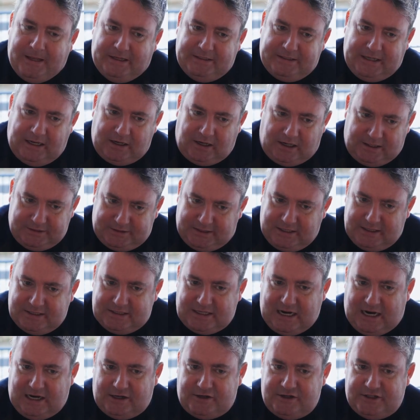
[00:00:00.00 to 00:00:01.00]
then on to the
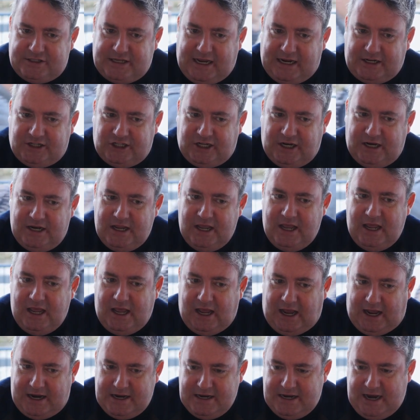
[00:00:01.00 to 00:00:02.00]
starter section.
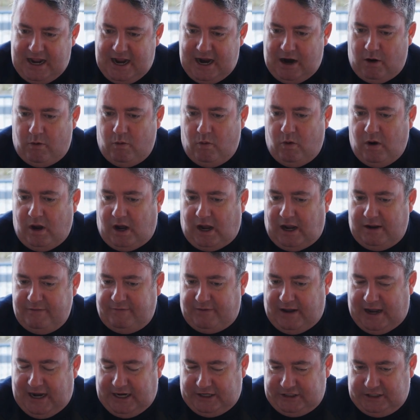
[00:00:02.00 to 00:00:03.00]
And now
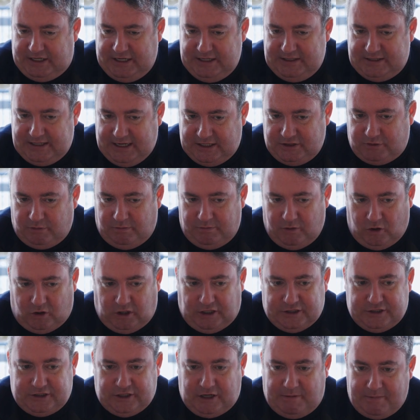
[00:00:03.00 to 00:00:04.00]
I've actually said to him, look,
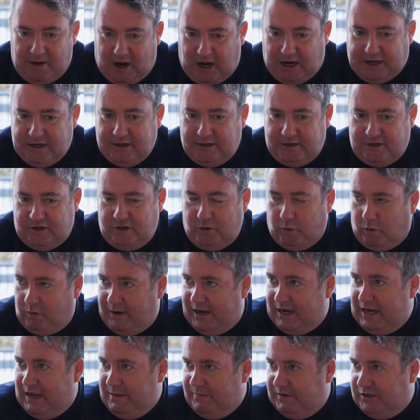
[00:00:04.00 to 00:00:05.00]
come on, you're
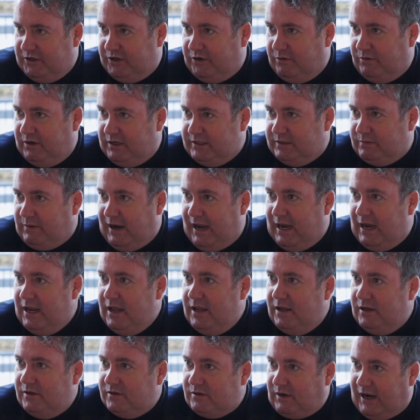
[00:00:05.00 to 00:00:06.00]
well able to do it as well.
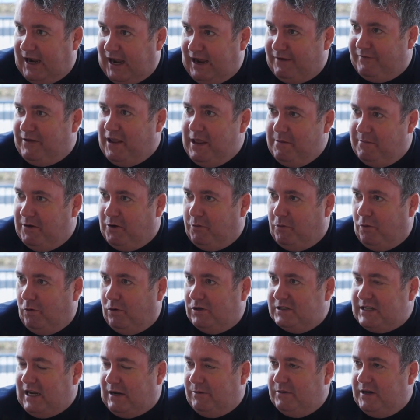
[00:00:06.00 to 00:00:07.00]
So I have him
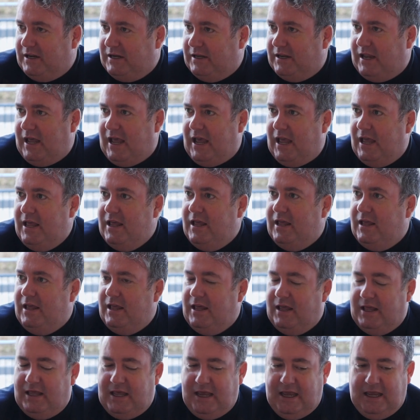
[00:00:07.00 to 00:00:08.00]
enrolled down in
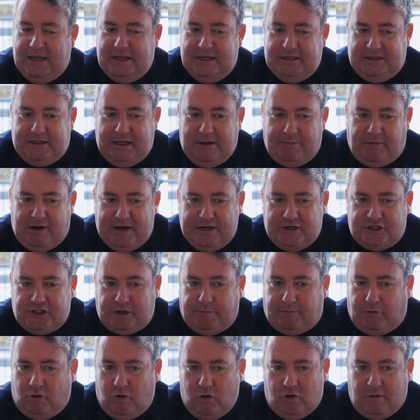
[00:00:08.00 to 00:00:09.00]
the
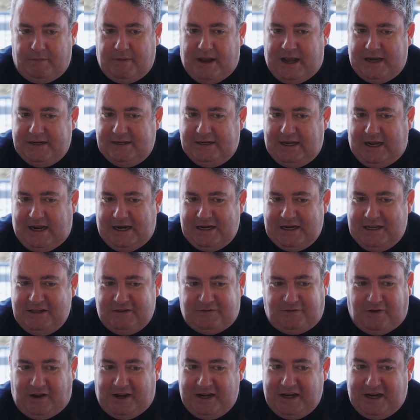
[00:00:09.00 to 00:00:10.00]
apprenticeship program, and he's
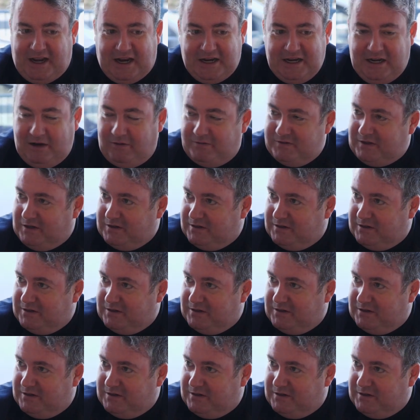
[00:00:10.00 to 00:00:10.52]
flying it, and he loves